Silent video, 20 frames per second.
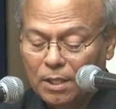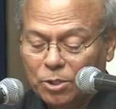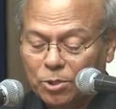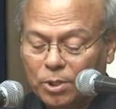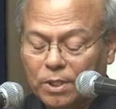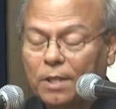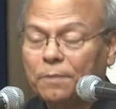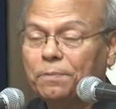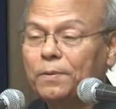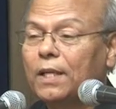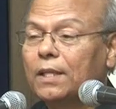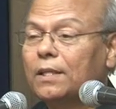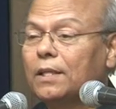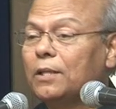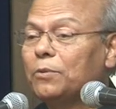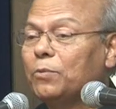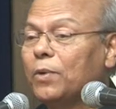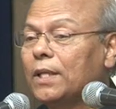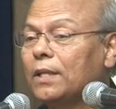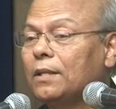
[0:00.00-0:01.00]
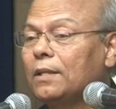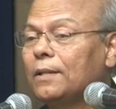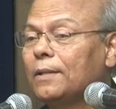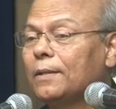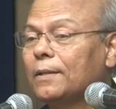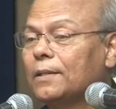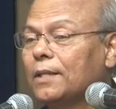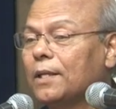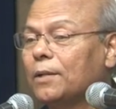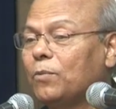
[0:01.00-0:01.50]
So definitely
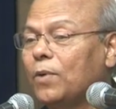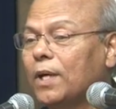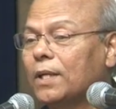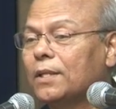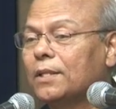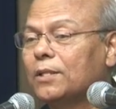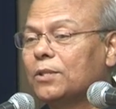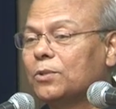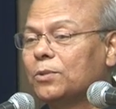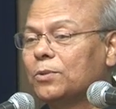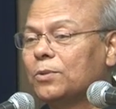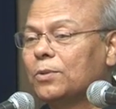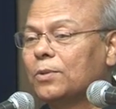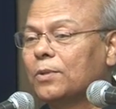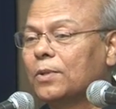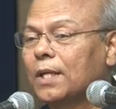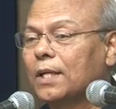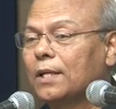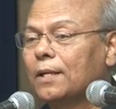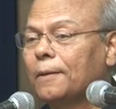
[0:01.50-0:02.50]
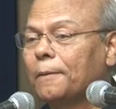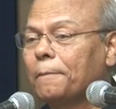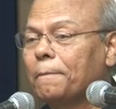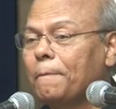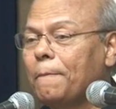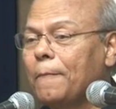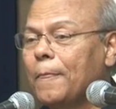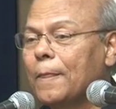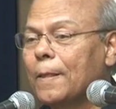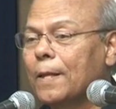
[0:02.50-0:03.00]
when they wanted to
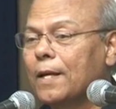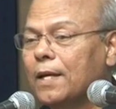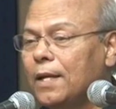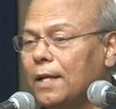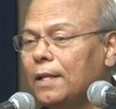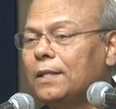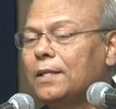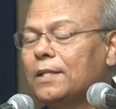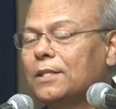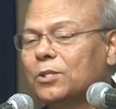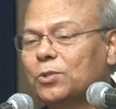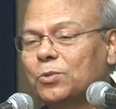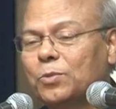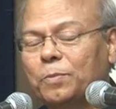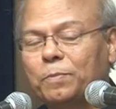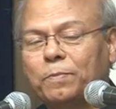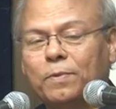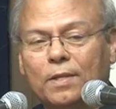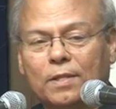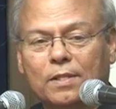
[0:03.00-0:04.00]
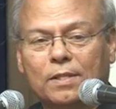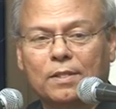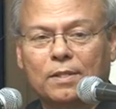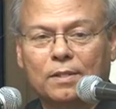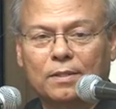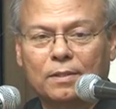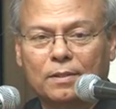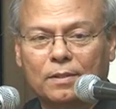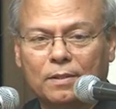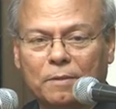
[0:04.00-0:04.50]
kill these two
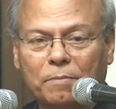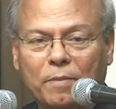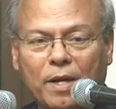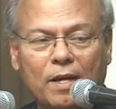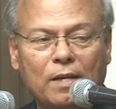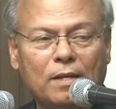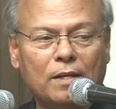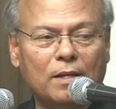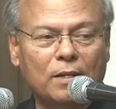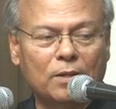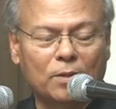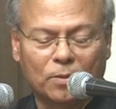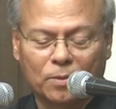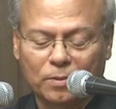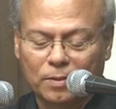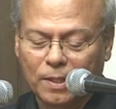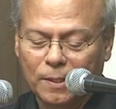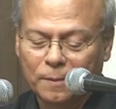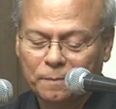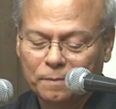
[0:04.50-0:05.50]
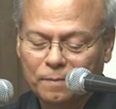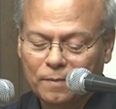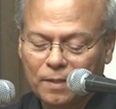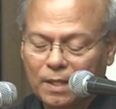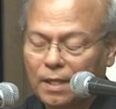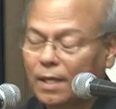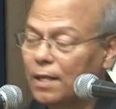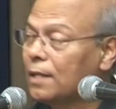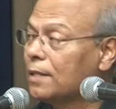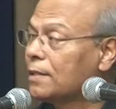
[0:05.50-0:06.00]
person, the main hero,
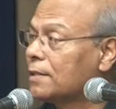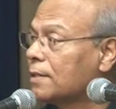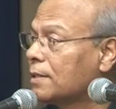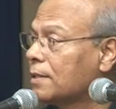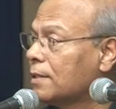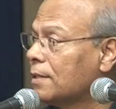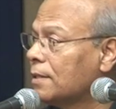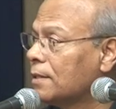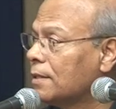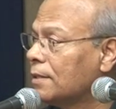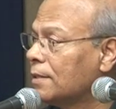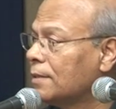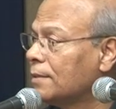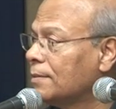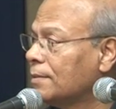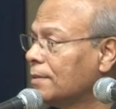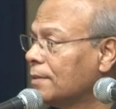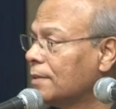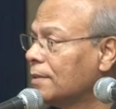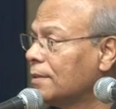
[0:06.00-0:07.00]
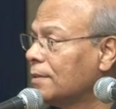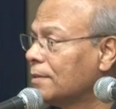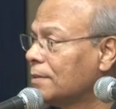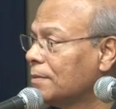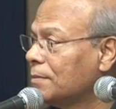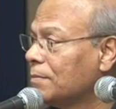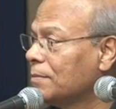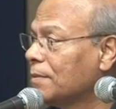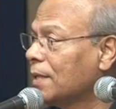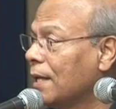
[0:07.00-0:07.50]
Alice, uh,
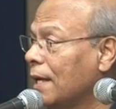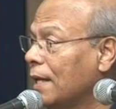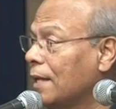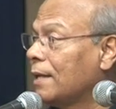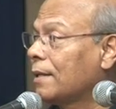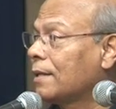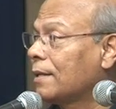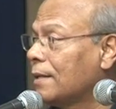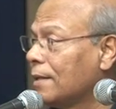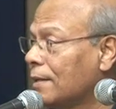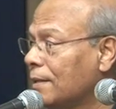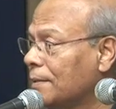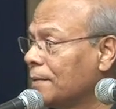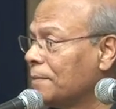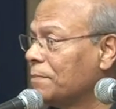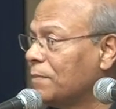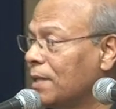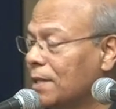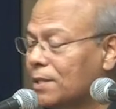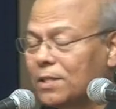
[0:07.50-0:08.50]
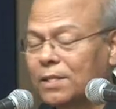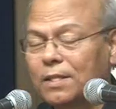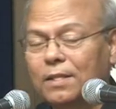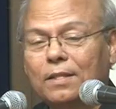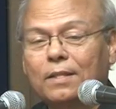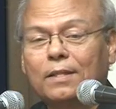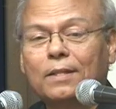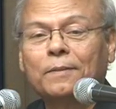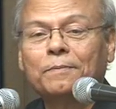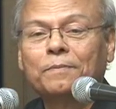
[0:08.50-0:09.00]
uh, Alec uh,
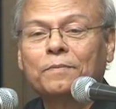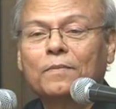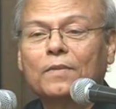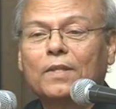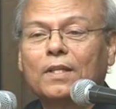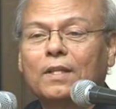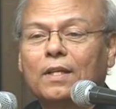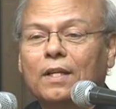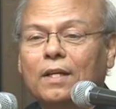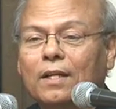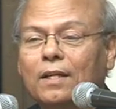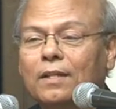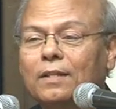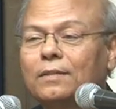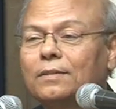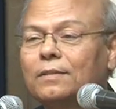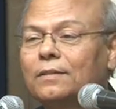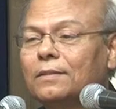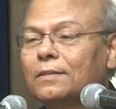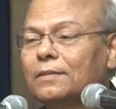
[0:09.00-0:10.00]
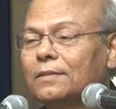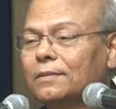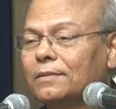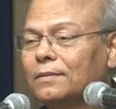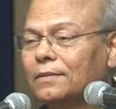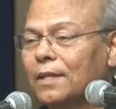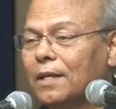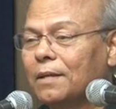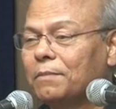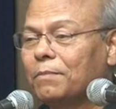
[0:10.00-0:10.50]
Mercer
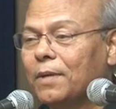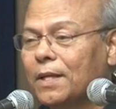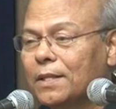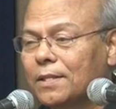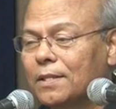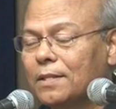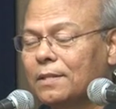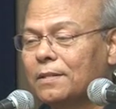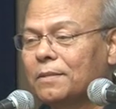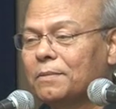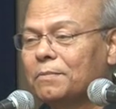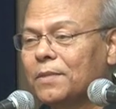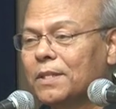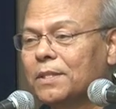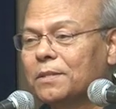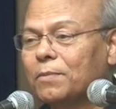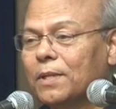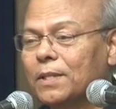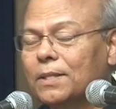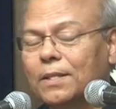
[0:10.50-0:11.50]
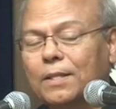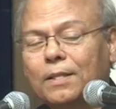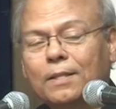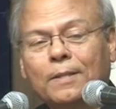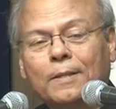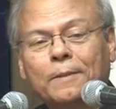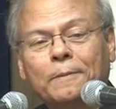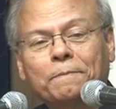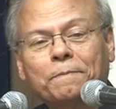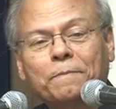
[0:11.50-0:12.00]
and, and Bassét, Miss
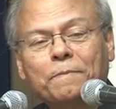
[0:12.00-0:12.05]
Bassét,